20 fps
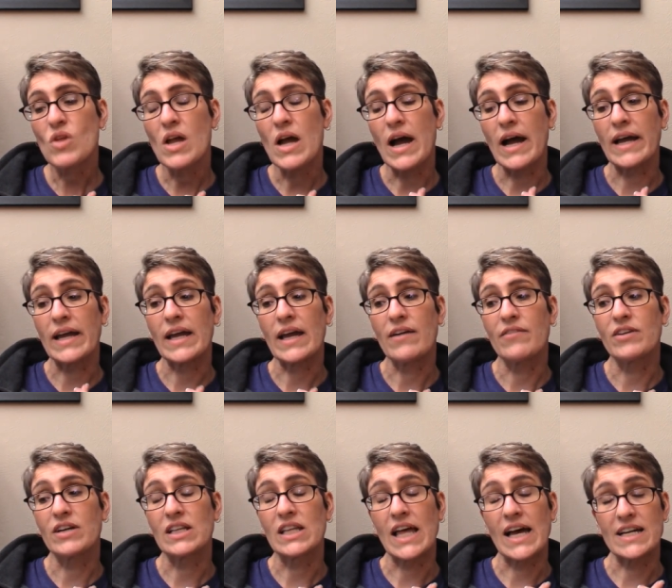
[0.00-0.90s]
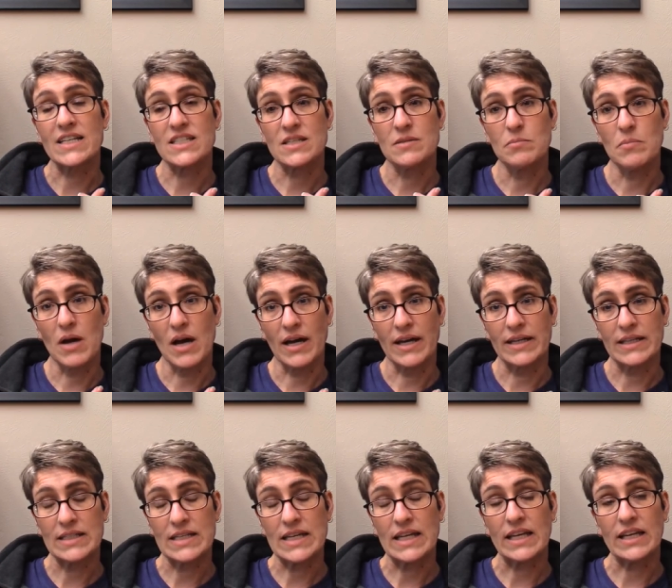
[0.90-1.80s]
I have a class in
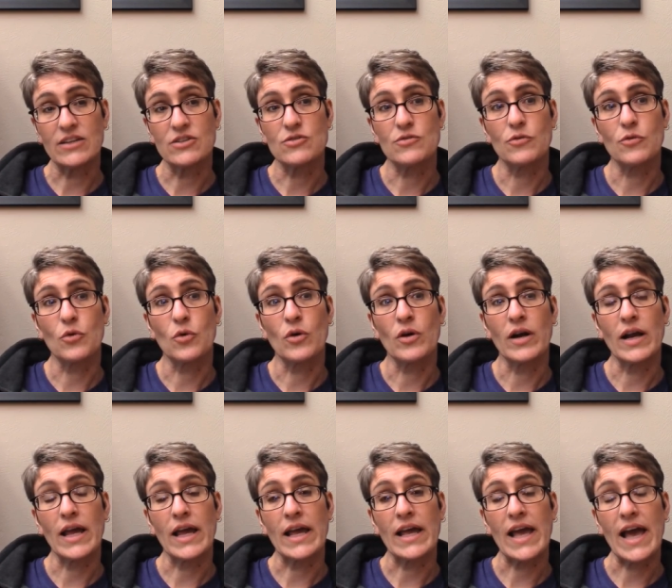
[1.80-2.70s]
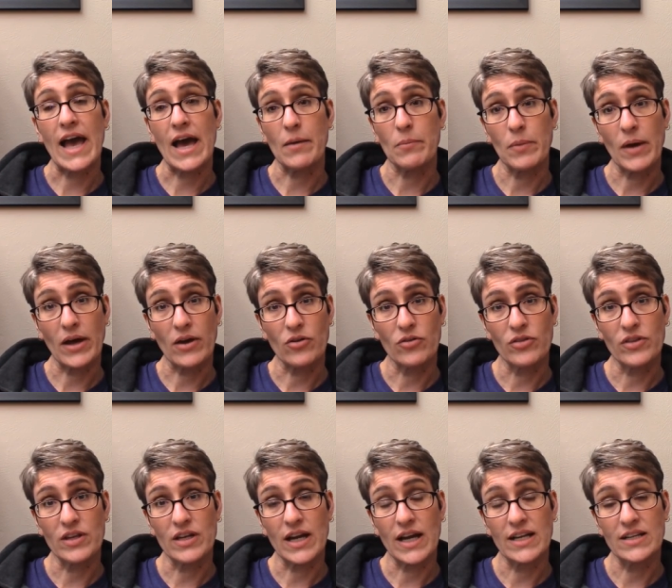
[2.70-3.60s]
mind. It is for a hat pattern
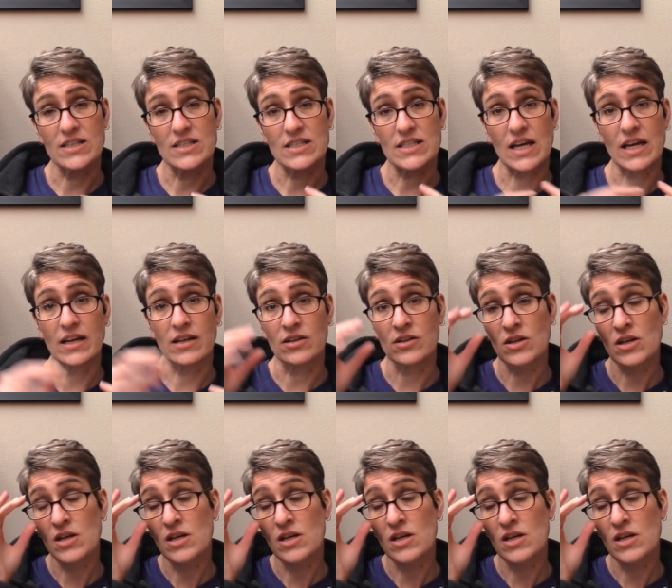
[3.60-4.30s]
that I designed